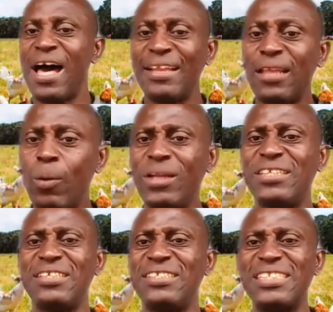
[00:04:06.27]
And that one
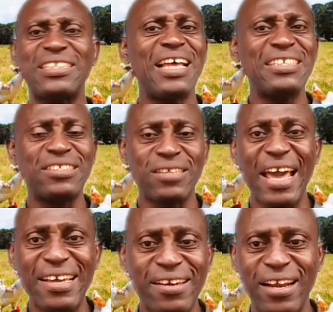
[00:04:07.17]
is distillers
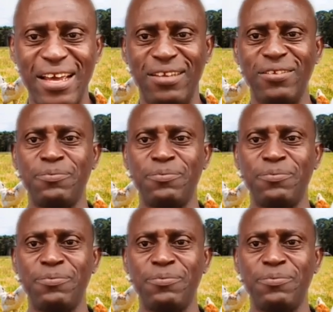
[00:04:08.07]
dry grain.